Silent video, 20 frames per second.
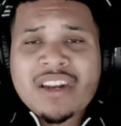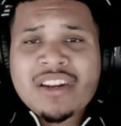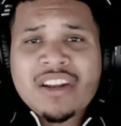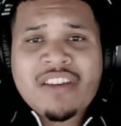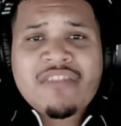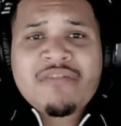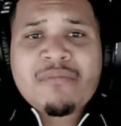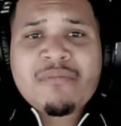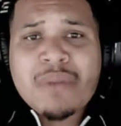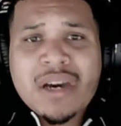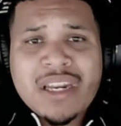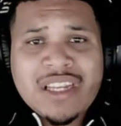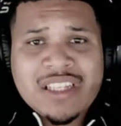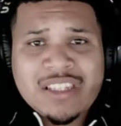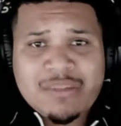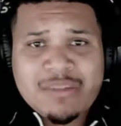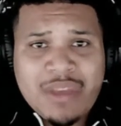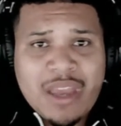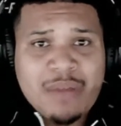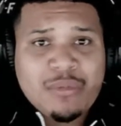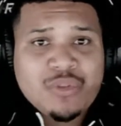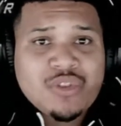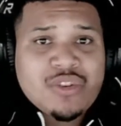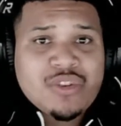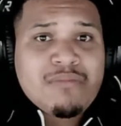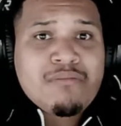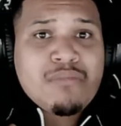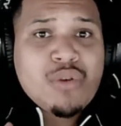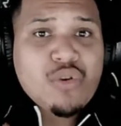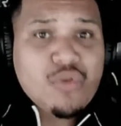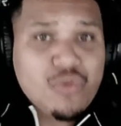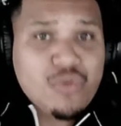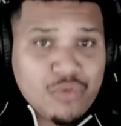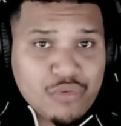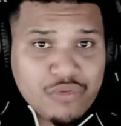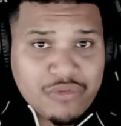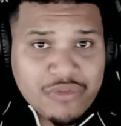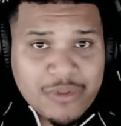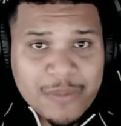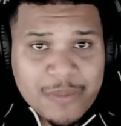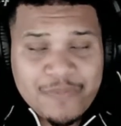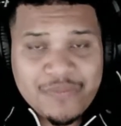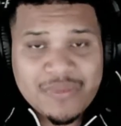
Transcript: enough money to be able to move